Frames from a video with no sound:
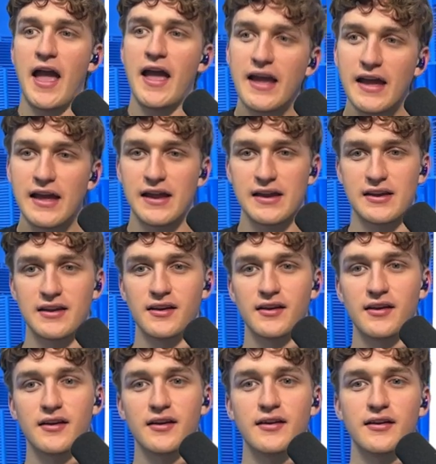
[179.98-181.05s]
And
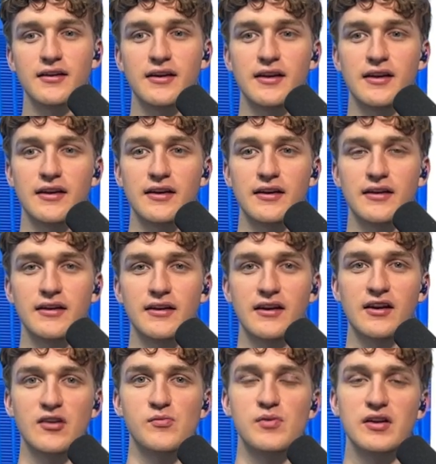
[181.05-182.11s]

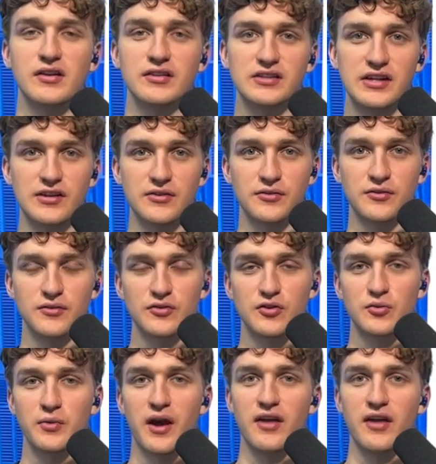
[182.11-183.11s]
it could be illegal the